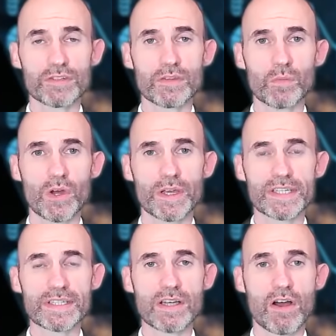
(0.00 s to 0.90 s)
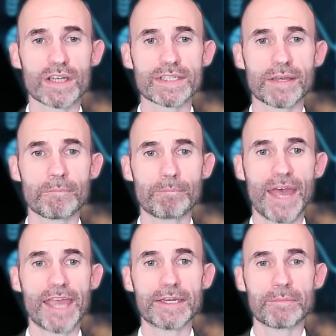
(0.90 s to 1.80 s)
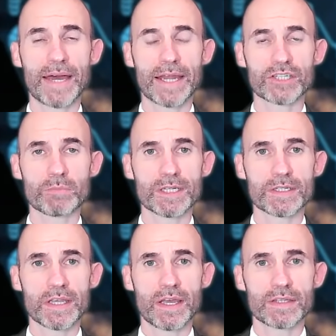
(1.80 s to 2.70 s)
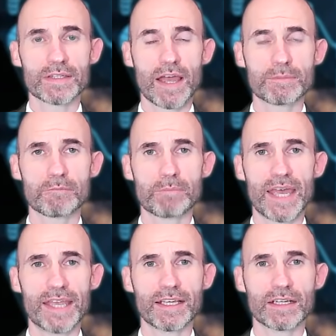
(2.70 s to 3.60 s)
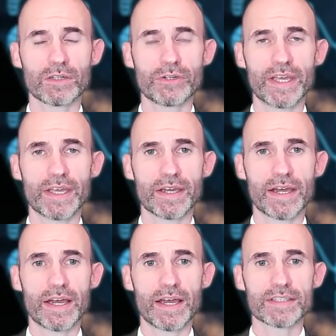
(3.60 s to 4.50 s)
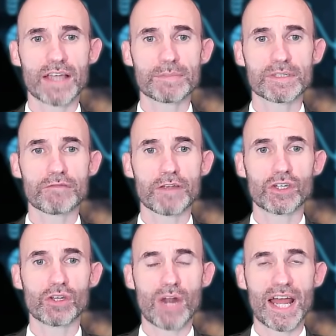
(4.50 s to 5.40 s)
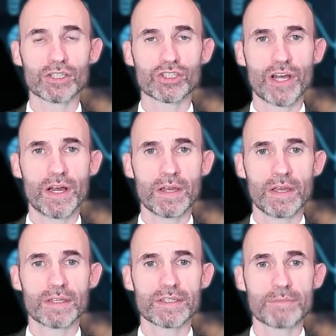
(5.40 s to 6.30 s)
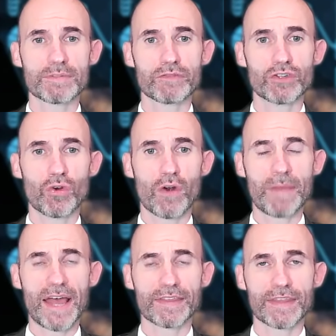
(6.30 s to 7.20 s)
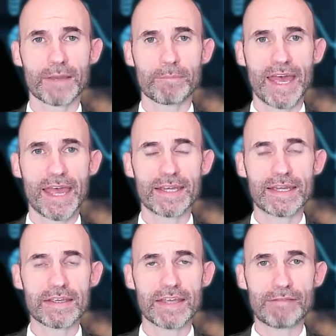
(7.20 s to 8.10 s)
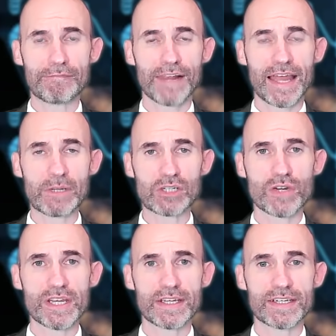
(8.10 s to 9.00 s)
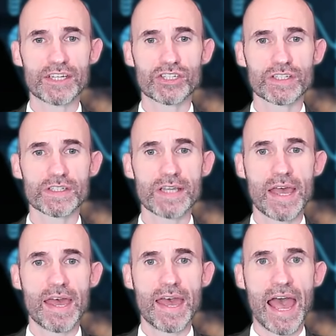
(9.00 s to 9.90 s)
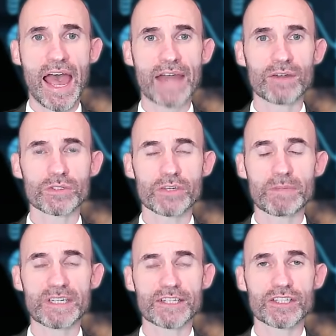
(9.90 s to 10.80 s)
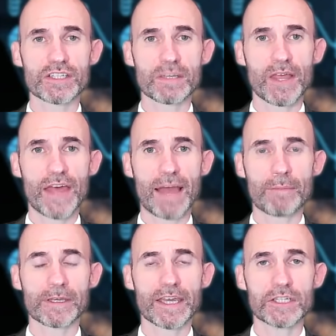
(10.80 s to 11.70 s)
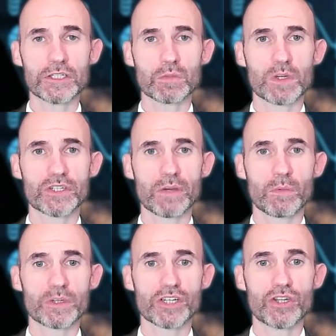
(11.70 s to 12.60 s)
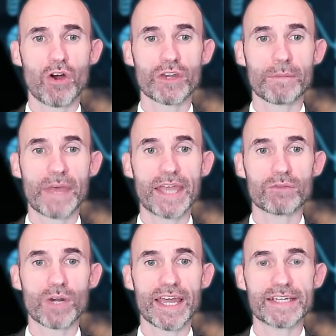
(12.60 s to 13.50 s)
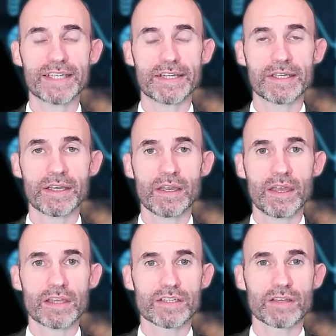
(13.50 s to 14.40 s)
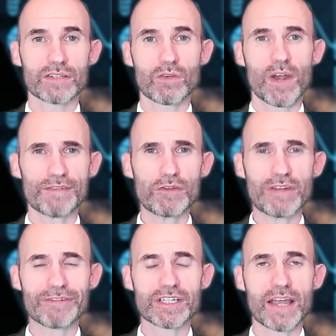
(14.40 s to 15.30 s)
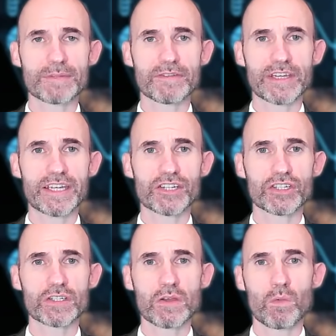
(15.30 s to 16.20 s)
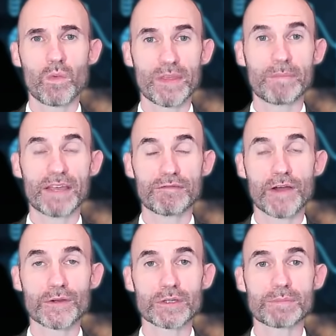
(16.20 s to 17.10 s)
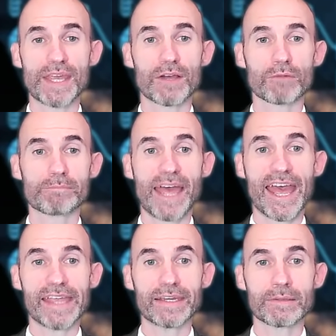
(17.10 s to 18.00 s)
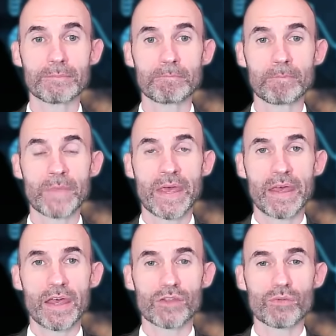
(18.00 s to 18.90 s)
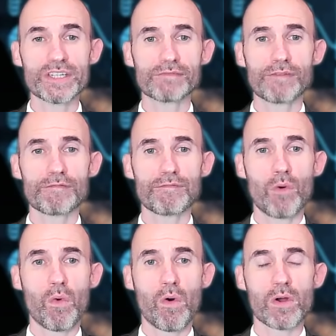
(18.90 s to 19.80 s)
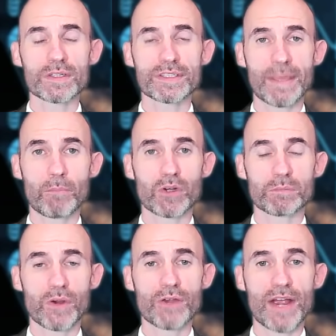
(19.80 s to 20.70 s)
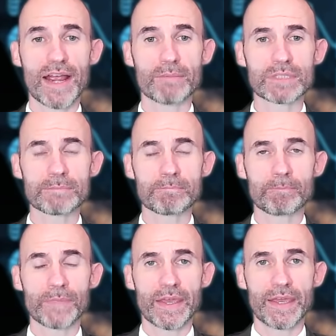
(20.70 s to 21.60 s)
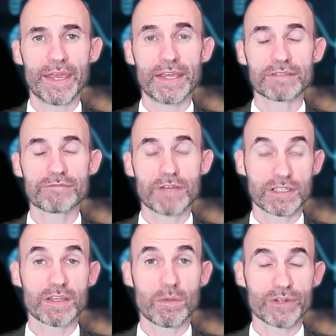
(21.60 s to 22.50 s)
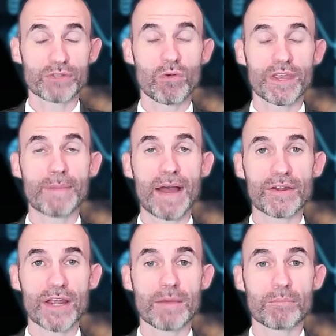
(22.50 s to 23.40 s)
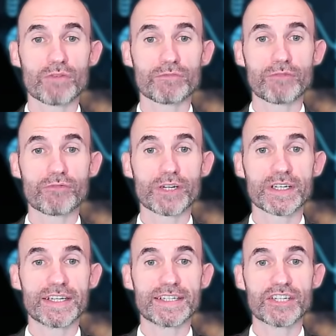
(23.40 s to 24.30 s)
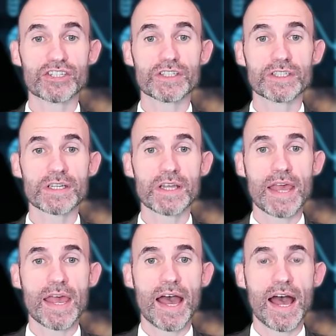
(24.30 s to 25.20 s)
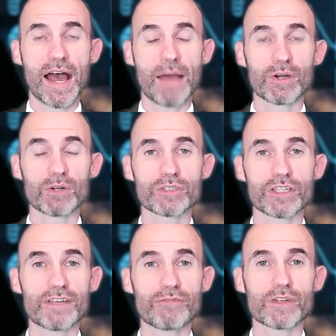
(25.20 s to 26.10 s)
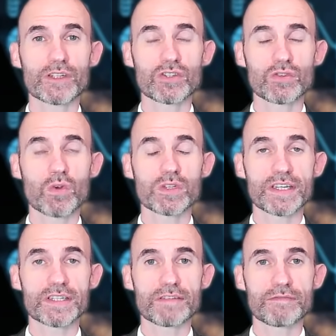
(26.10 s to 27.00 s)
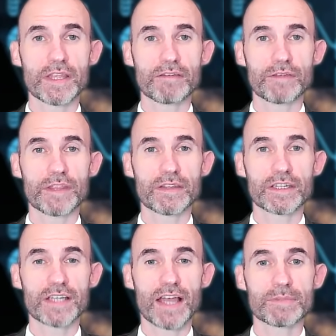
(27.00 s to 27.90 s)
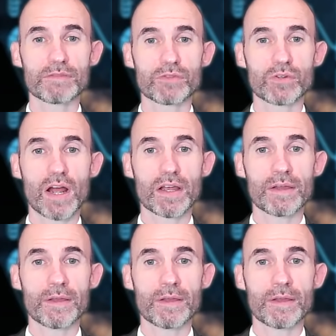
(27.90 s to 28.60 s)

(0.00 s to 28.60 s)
of the work is targeting pain management, types of pain, including uh, types of neuralgia, types of neuropathic pain, inflammatory conditions, and also potentially some other applications which are, which are non pain related. So, so, quite a few different types of conditions with a big focus being on pain. The reason for four separate programs is firstly that we're talking about a number of different conditions, uh, but also different sources for the, for the, the types of drug.